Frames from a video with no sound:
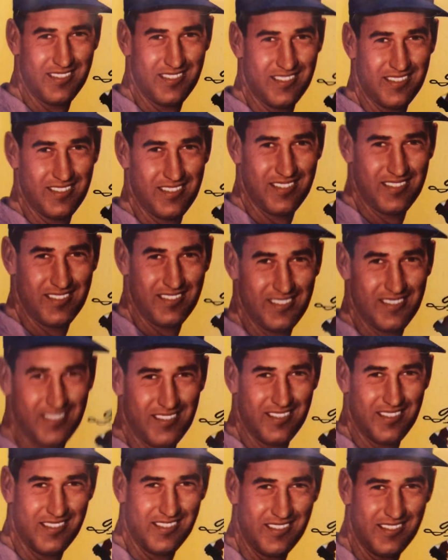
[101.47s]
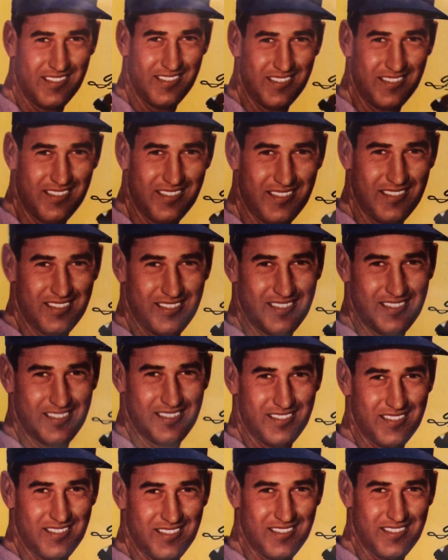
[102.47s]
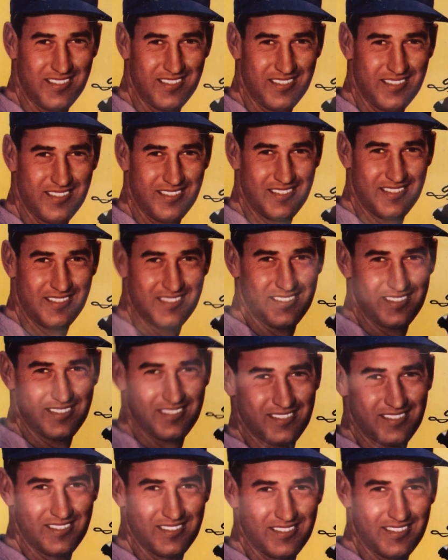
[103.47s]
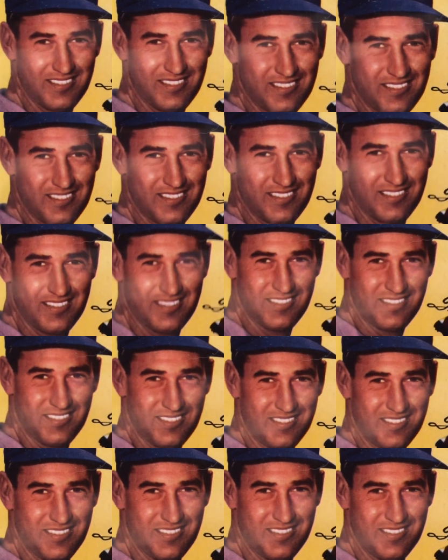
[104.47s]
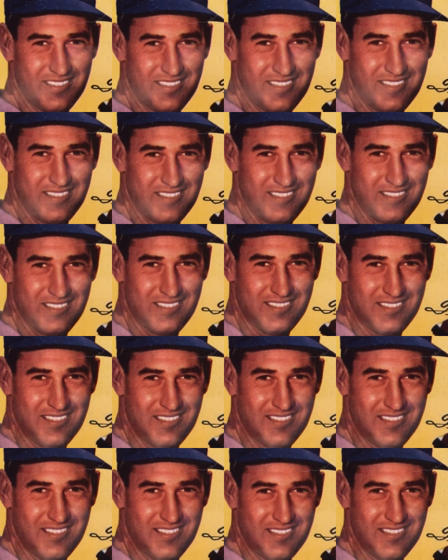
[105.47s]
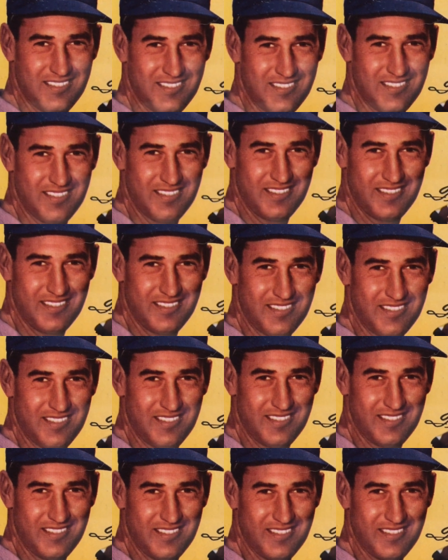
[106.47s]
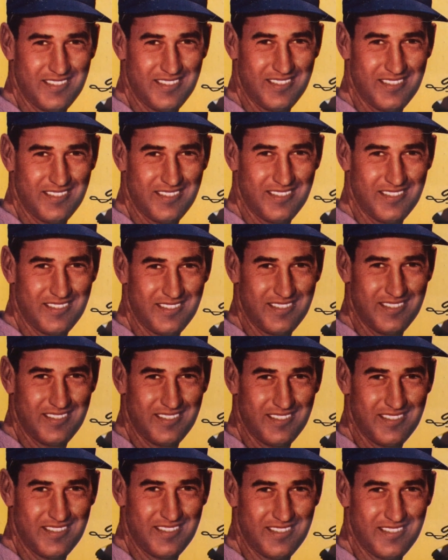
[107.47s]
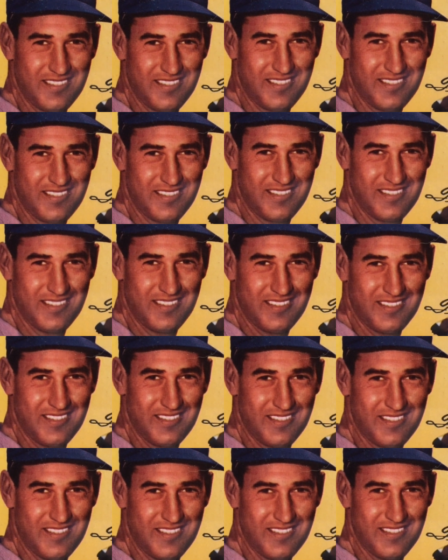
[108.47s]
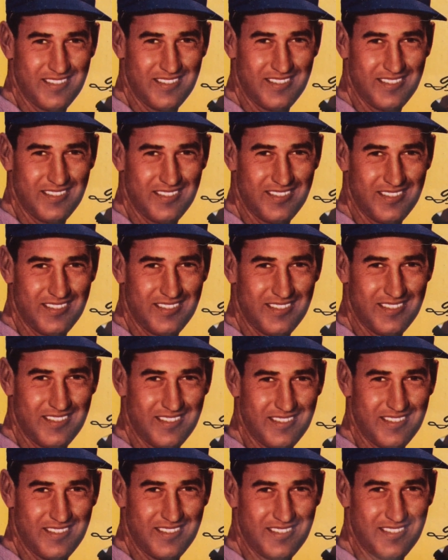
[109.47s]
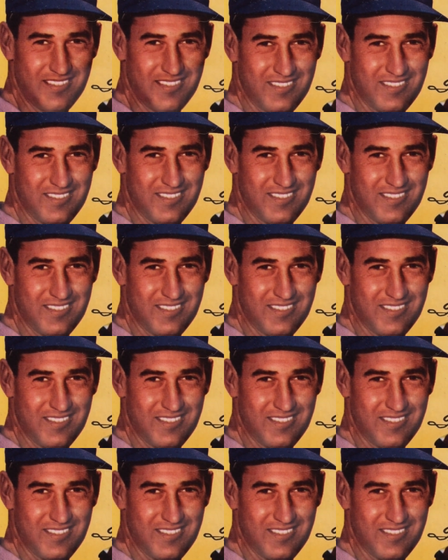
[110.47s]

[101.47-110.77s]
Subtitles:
Now, we originally thought we had a 4 or 5 on the card. And if you look that up on eBay, you'll notice there's a quite drastic drop